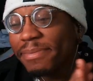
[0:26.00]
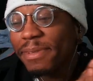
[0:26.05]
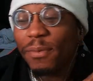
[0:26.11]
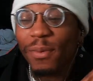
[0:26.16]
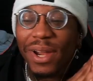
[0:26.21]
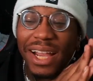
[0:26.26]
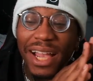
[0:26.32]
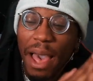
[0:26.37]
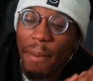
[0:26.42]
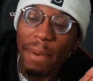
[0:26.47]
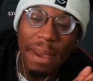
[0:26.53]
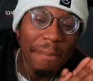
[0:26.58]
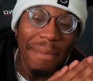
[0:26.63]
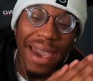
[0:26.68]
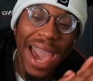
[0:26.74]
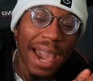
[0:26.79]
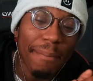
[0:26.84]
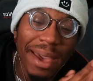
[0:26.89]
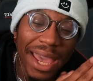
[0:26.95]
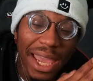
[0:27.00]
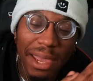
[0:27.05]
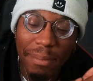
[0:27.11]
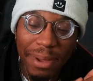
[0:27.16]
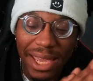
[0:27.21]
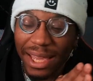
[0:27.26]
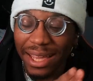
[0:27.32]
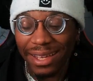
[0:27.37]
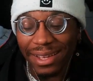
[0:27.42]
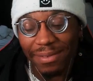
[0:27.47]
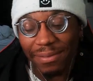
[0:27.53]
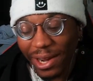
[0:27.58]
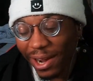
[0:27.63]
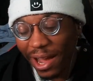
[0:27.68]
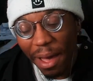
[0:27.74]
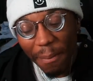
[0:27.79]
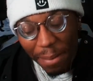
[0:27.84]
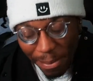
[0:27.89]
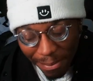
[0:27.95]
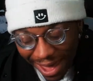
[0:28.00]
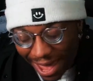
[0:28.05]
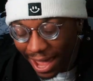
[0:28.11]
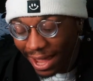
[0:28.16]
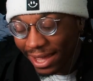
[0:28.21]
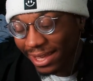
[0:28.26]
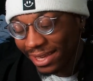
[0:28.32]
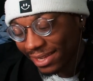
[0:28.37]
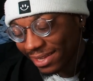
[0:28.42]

We're coming back, baby. We're coming back.